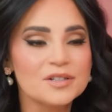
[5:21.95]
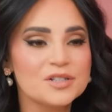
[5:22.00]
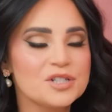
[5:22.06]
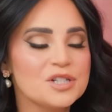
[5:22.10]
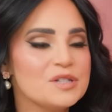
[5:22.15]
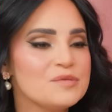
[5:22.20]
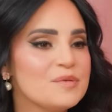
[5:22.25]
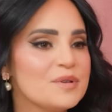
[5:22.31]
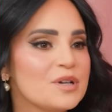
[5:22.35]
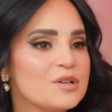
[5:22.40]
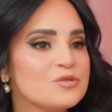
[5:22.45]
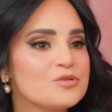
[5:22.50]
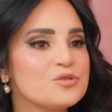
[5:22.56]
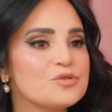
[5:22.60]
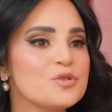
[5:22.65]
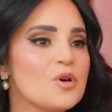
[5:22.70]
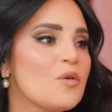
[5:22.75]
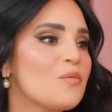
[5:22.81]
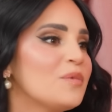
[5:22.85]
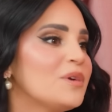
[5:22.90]
She's been on
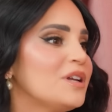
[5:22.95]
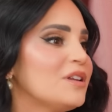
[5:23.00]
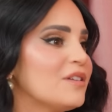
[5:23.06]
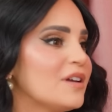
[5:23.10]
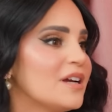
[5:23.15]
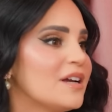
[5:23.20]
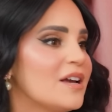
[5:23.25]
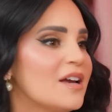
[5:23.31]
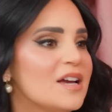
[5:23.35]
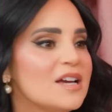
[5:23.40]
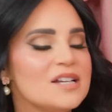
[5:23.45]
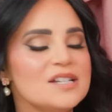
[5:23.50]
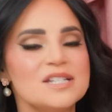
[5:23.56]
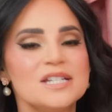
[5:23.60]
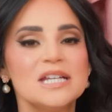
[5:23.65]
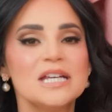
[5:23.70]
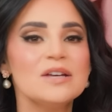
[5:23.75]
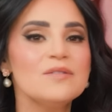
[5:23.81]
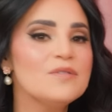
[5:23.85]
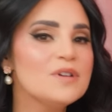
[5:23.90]
so many like
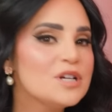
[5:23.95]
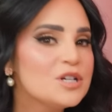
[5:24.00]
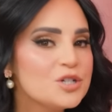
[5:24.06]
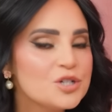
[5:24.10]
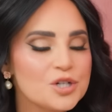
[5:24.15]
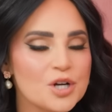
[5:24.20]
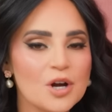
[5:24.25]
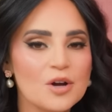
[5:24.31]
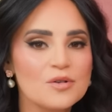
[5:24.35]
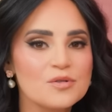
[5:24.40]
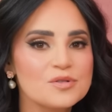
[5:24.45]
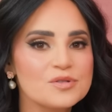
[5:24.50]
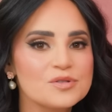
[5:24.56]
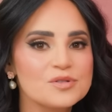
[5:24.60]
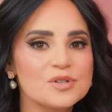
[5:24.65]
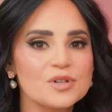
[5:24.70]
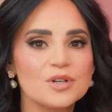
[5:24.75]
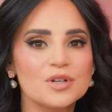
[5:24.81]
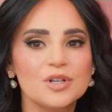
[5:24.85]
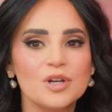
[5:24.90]
TV
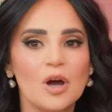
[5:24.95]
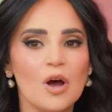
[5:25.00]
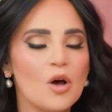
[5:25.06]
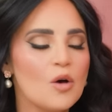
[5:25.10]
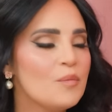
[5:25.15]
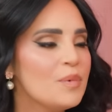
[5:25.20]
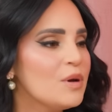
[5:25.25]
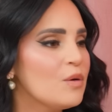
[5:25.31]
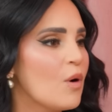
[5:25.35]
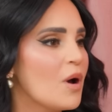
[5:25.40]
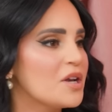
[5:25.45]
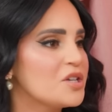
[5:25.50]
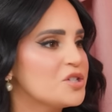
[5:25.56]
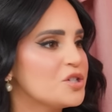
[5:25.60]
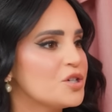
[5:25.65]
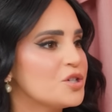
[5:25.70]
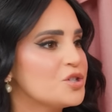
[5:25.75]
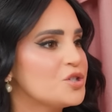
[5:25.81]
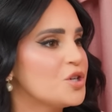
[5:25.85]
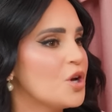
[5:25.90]
shows. I'll be
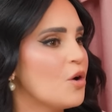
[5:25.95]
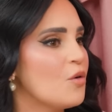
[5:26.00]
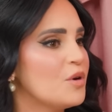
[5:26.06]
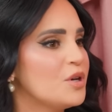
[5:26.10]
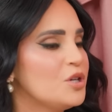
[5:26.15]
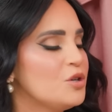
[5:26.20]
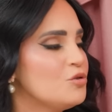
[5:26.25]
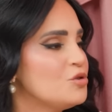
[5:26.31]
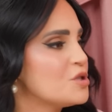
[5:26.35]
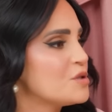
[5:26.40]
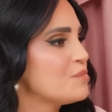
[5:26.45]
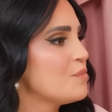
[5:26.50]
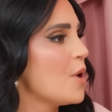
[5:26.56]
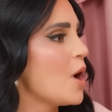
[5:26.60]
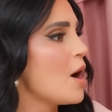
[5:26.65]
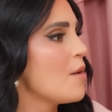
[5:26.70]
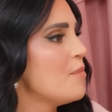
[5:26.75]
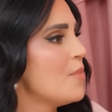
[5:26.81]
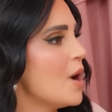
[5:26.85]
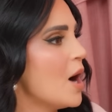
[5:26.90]
watching a show and you just
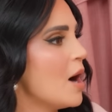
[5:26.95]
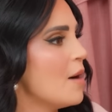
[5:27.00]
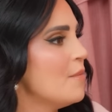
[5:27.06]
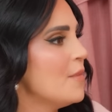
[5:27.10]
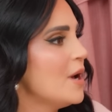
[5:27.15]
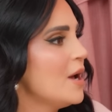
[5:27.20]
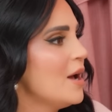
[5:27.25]
pop up.